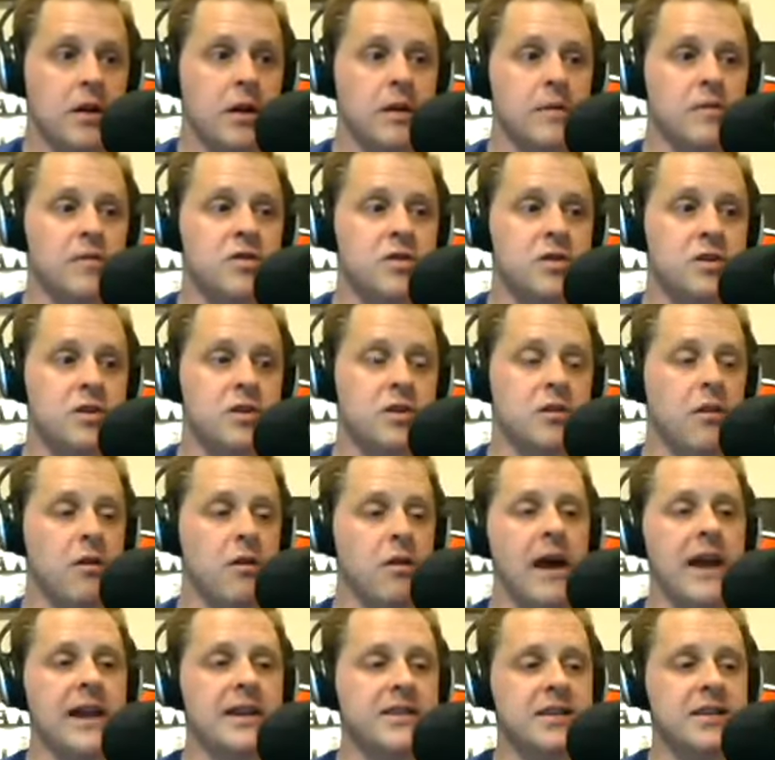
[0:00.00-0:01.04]
Yes. Do the
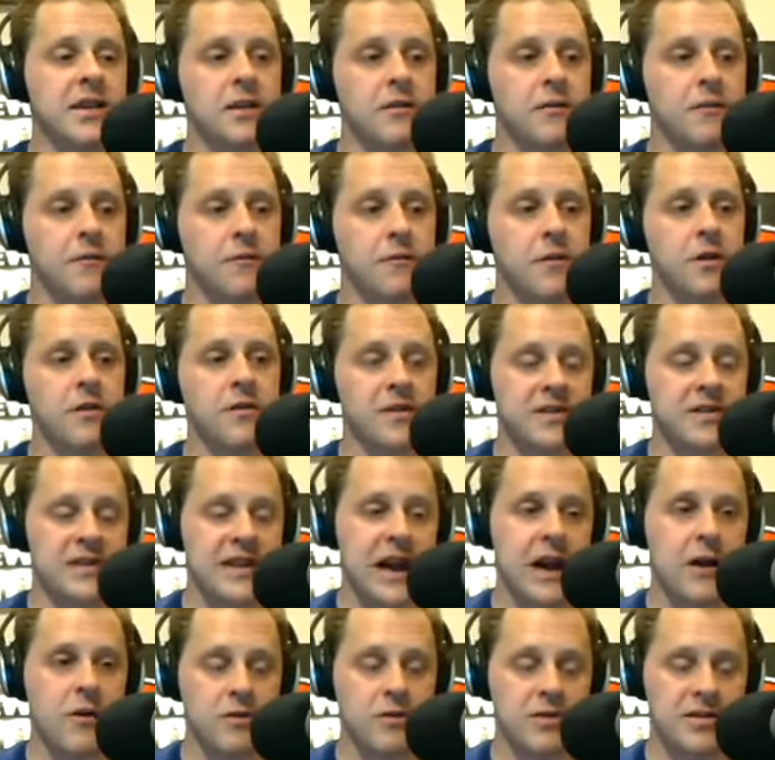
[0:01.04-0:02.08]
lights on the front of the
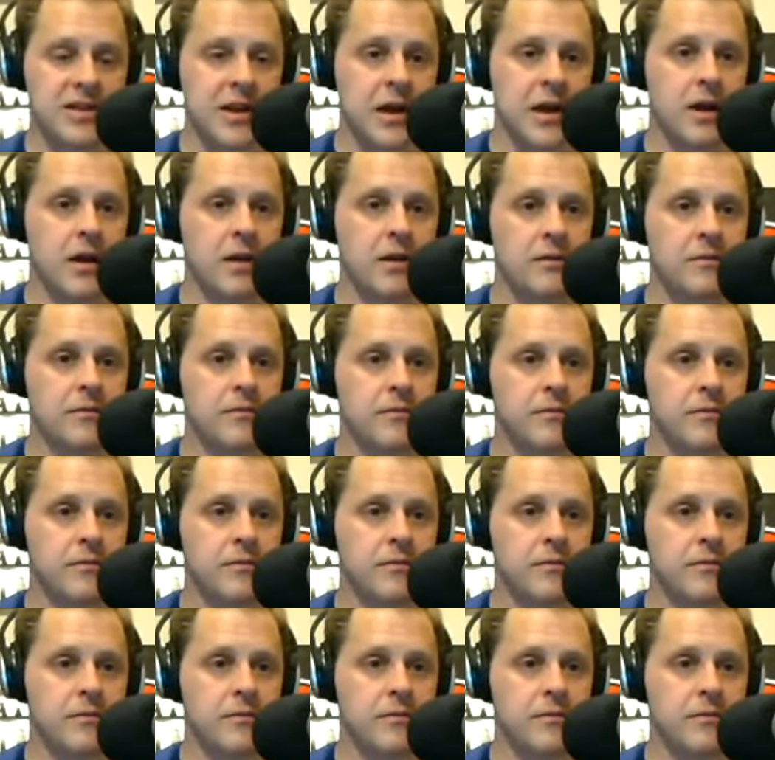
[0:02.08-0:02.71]
tower stay on?